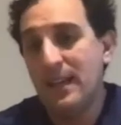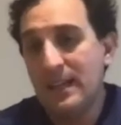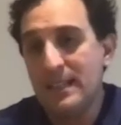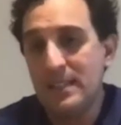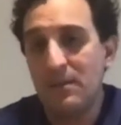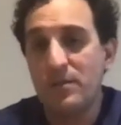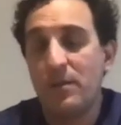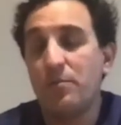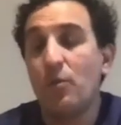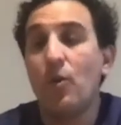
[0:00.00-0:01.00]

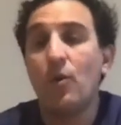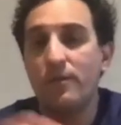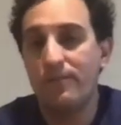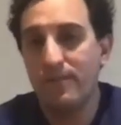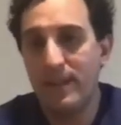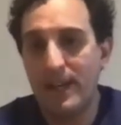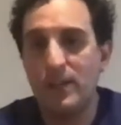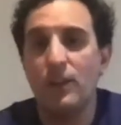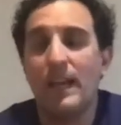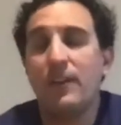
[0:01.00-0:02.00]
sometimes more, and
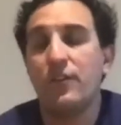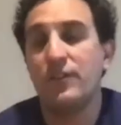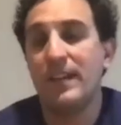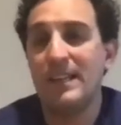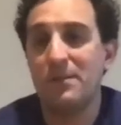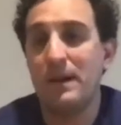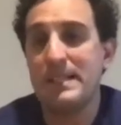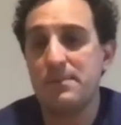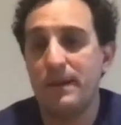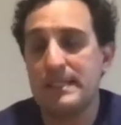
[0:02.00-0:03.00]
your length of stay is
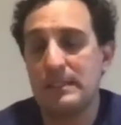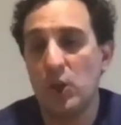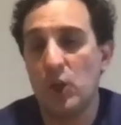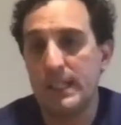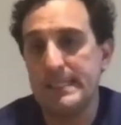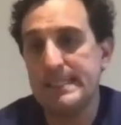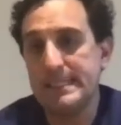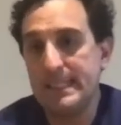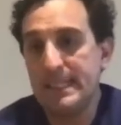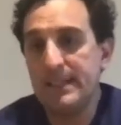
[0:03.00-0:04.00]
much, much longer.
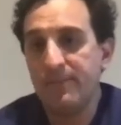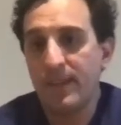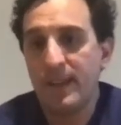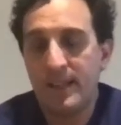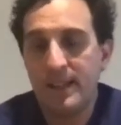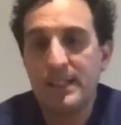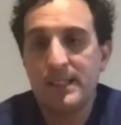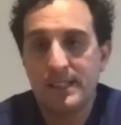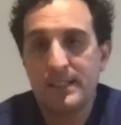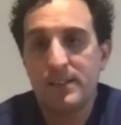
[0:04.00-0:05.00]

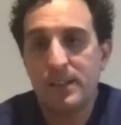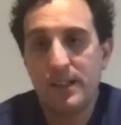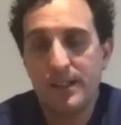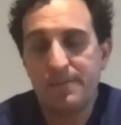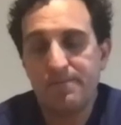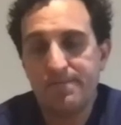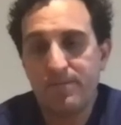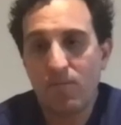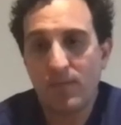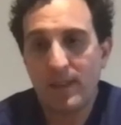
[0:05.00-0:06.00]
So
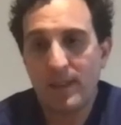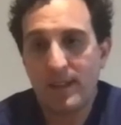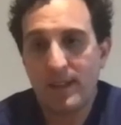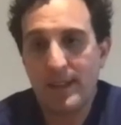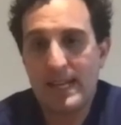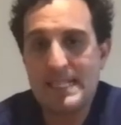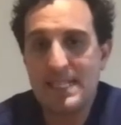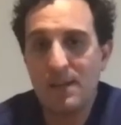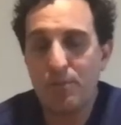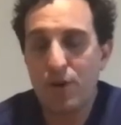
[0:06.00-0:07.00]
that's
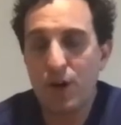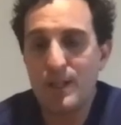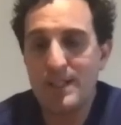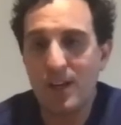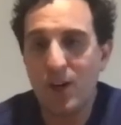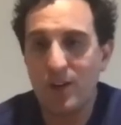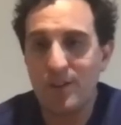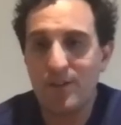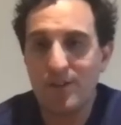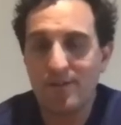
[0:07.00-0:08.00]
the pros and cons.